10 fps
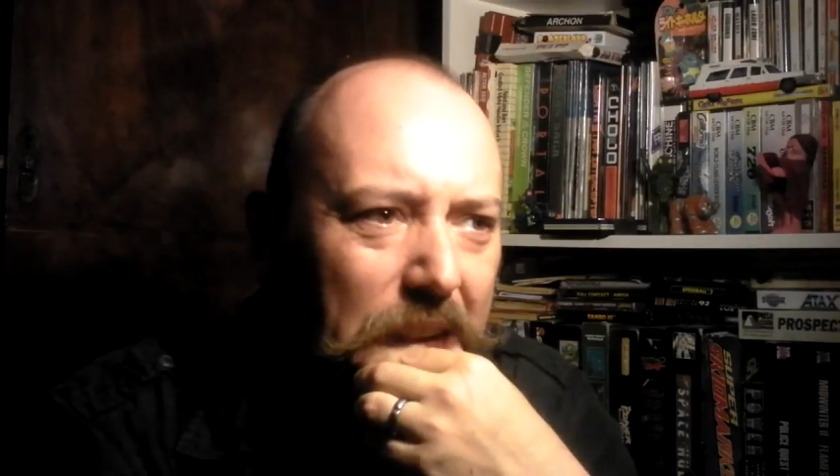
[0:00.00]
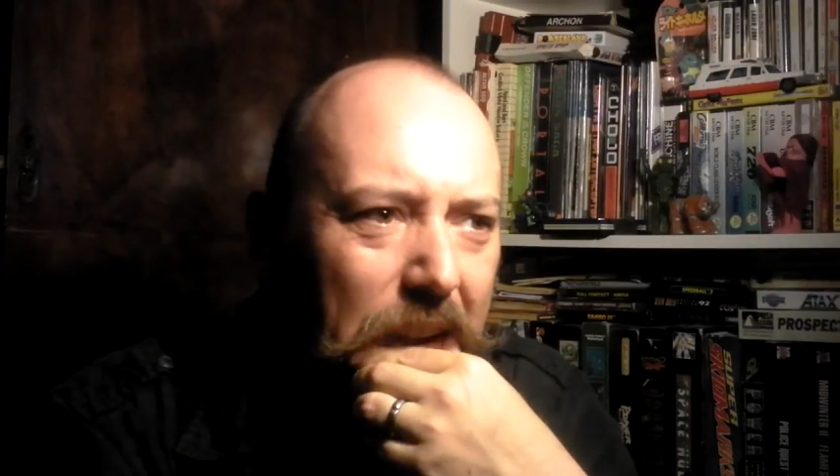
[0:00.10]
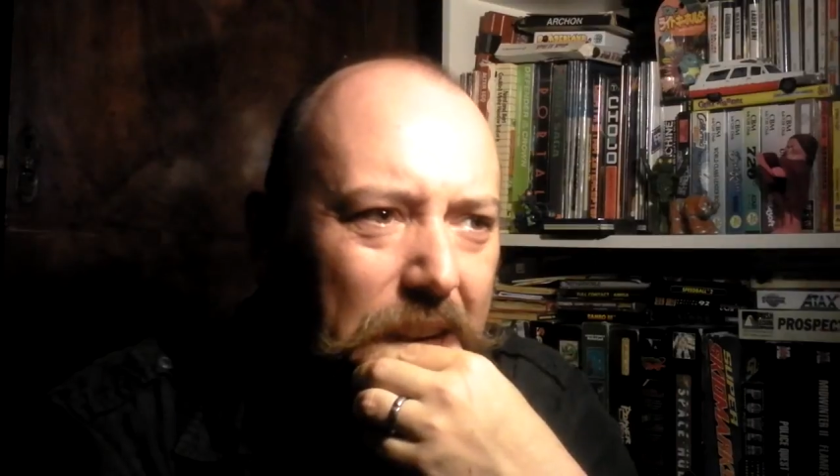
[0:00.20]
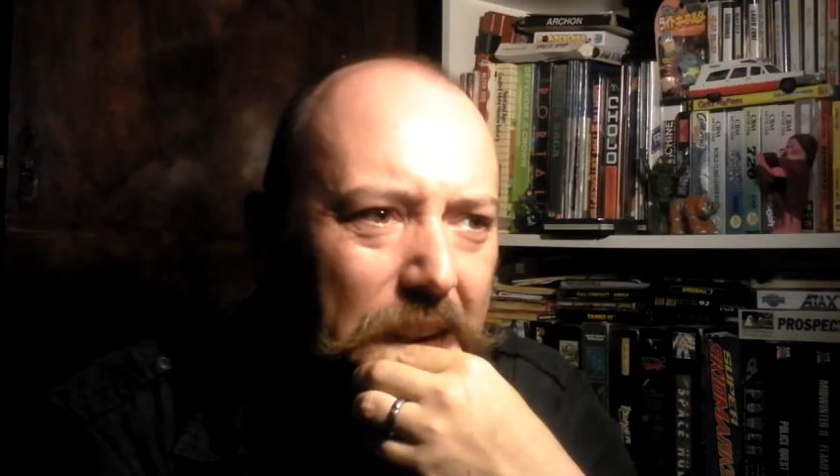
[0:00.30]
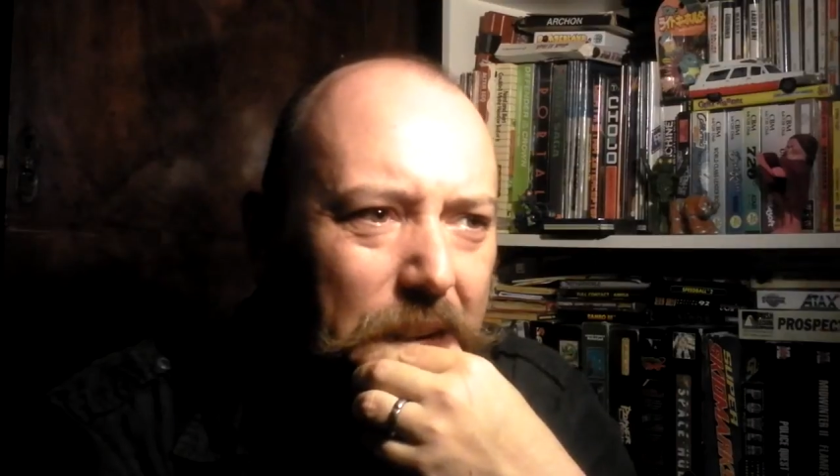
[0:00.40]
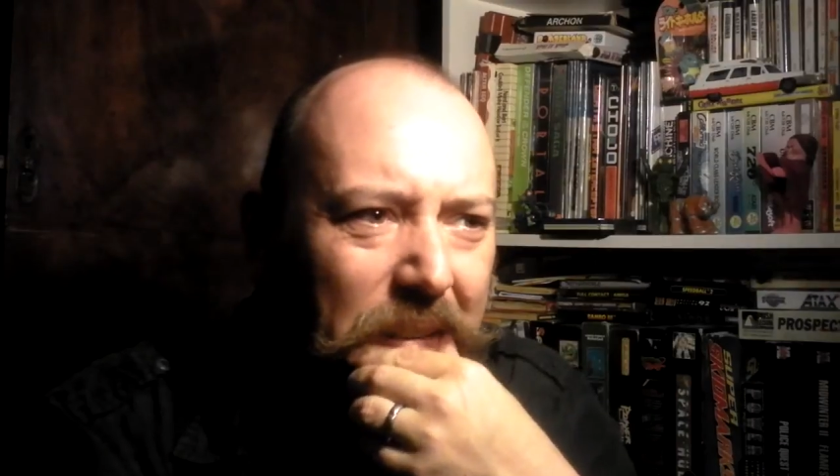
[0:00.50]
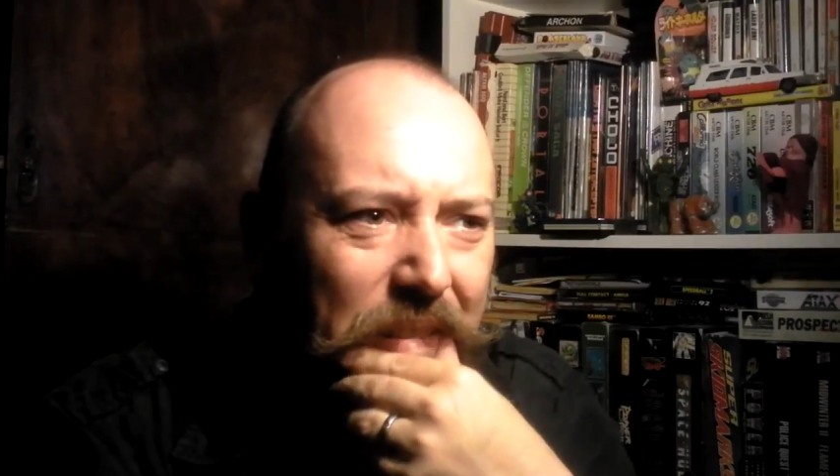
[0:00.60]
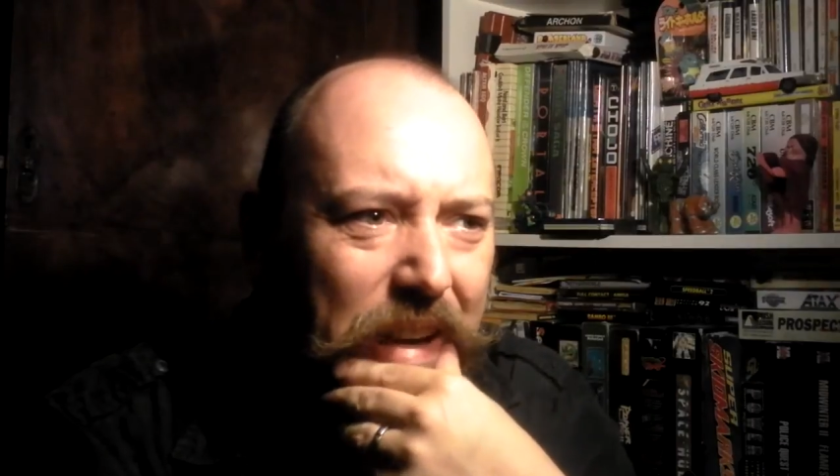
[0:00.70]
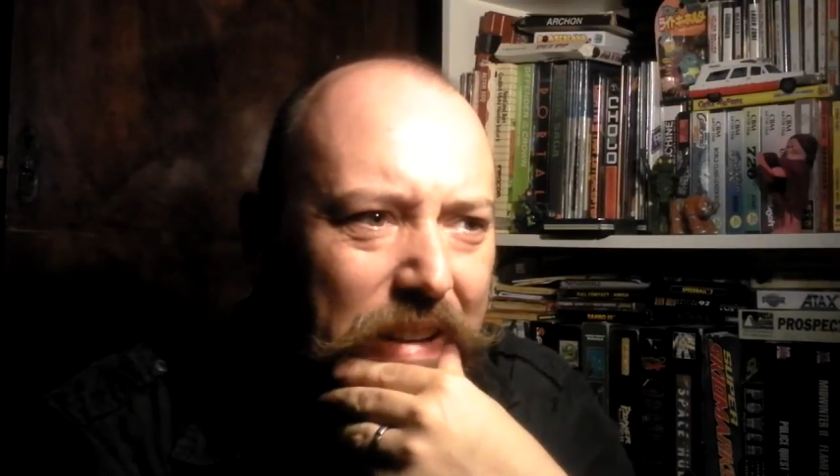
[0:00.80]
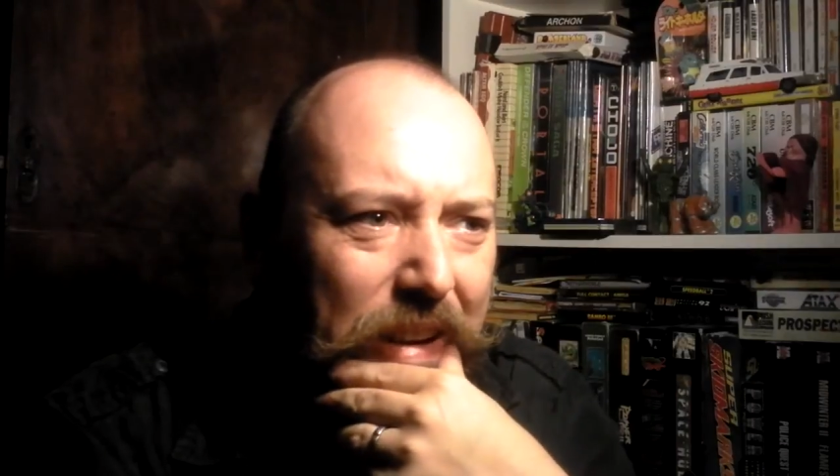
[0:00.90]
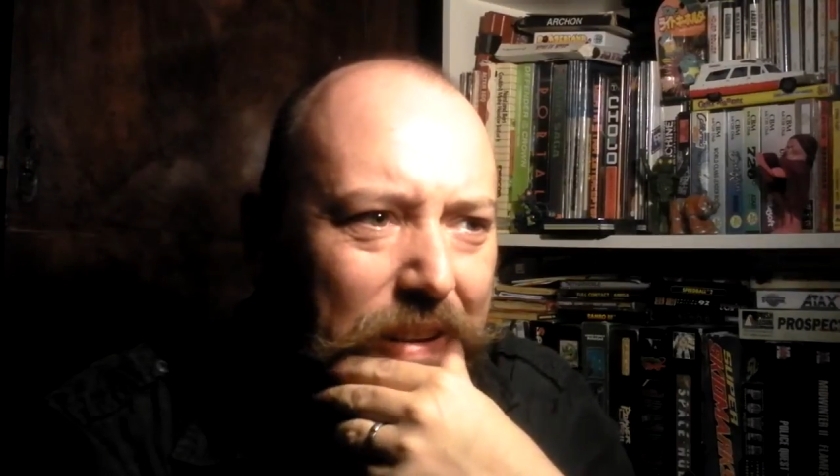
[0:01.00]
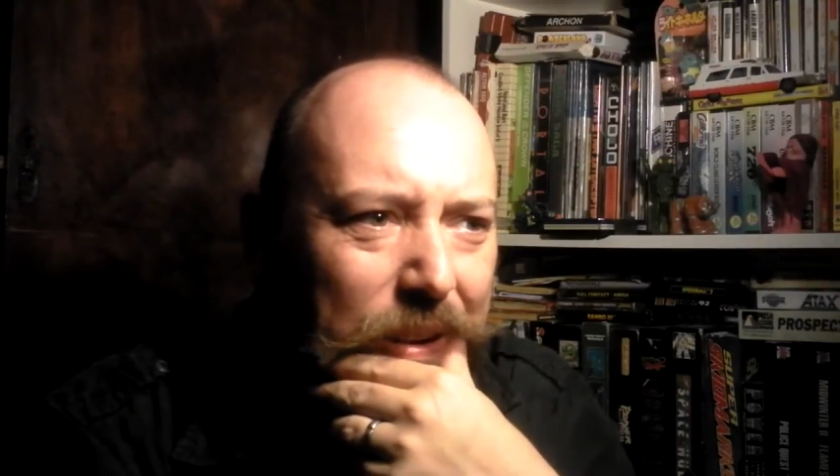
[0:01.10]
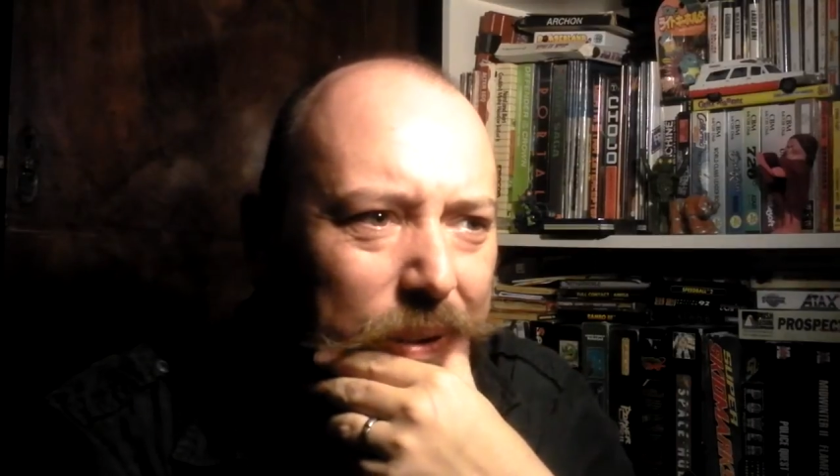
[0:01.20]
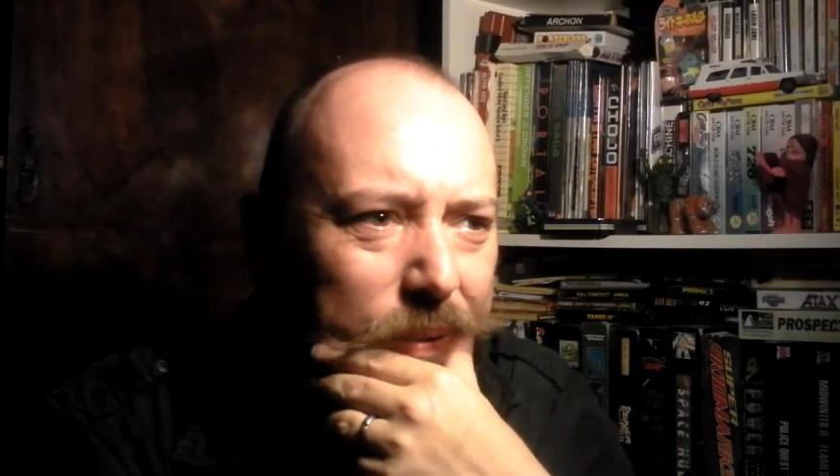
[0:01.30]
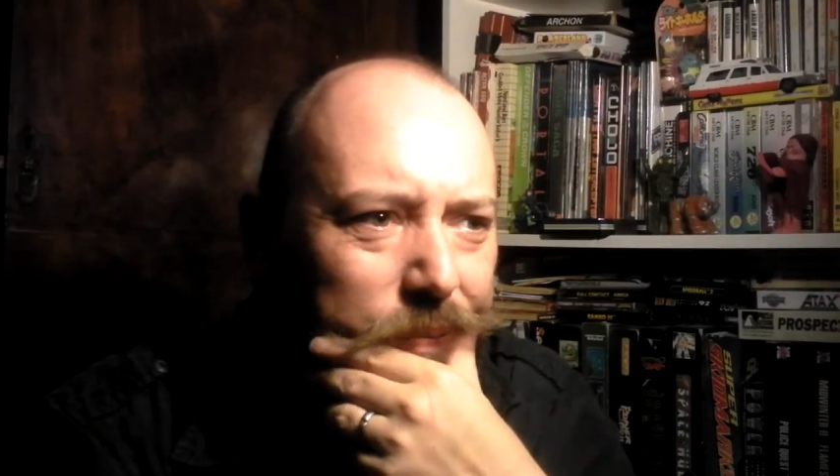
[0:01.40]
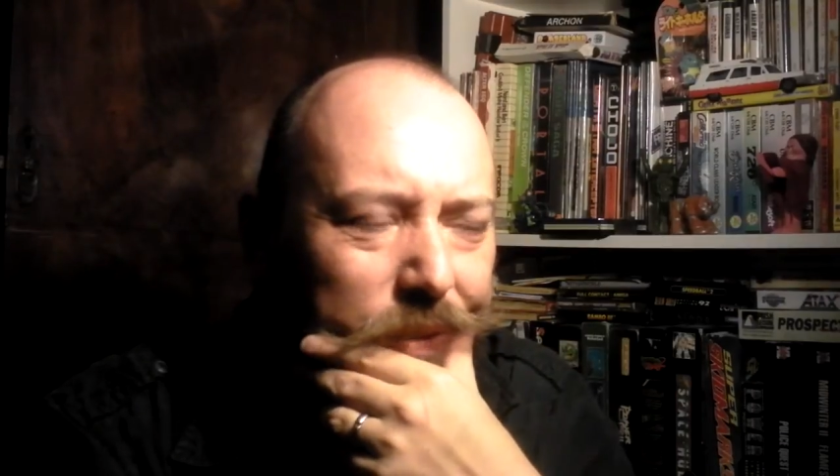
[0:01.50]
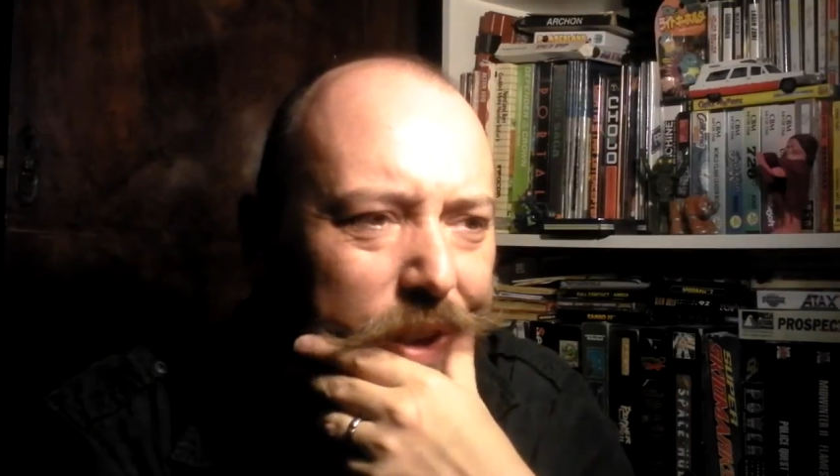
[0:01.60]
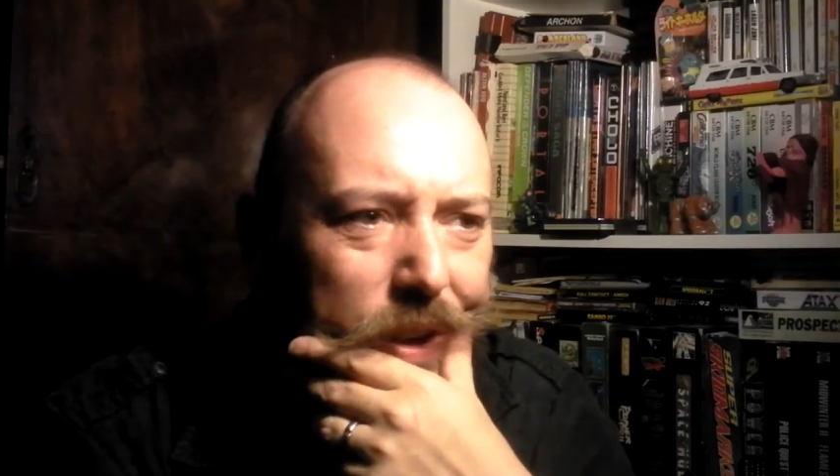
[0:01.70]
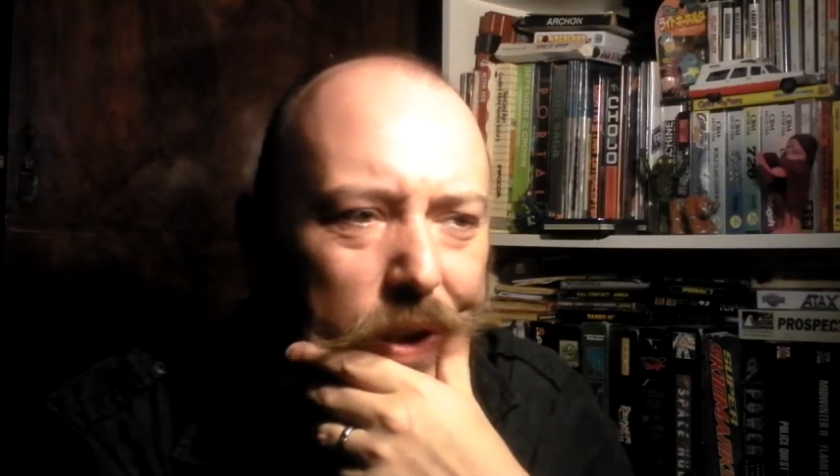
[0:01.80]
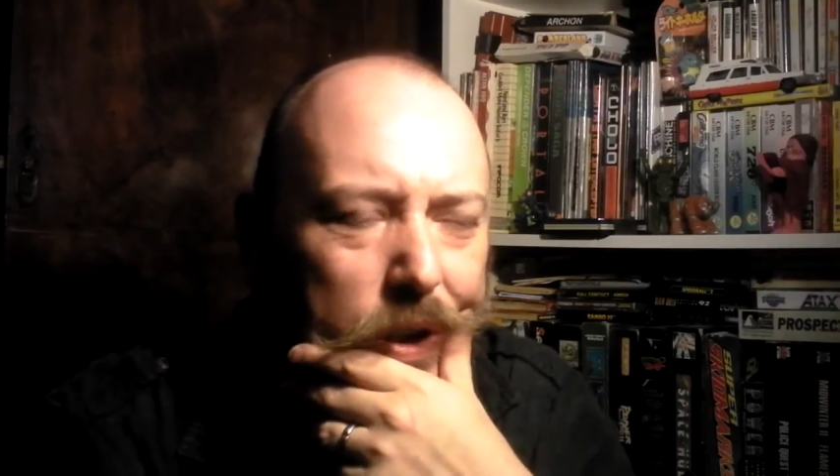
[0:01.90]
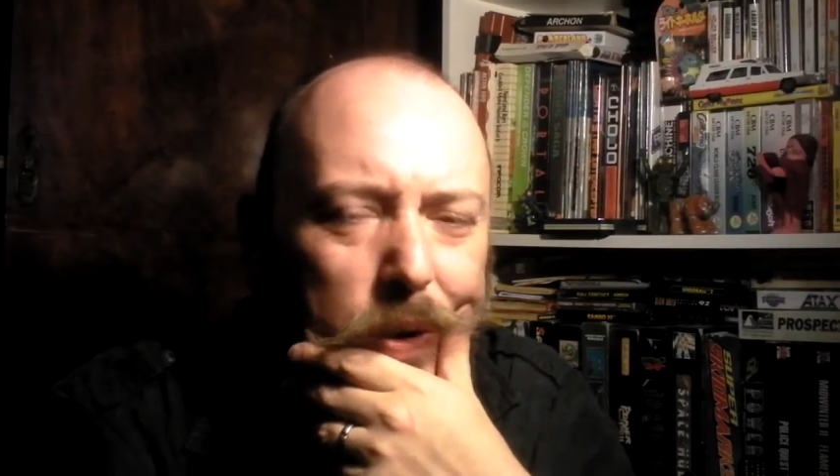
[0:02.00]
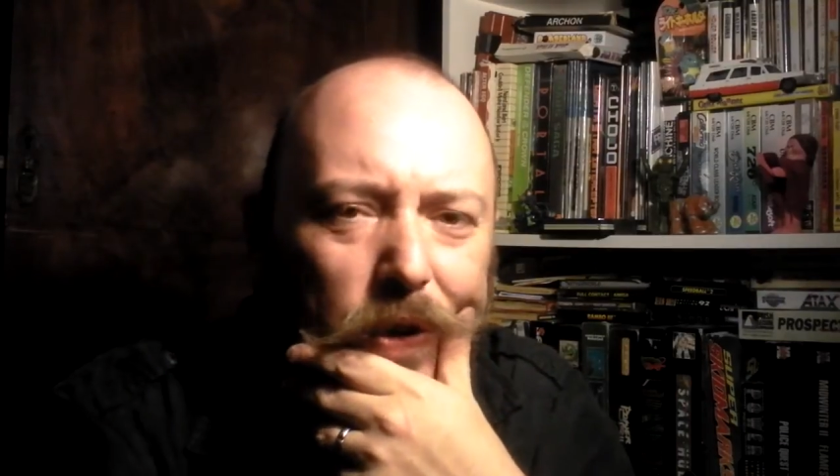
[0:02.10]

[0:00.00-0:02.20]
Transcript: I don't know, reach out. You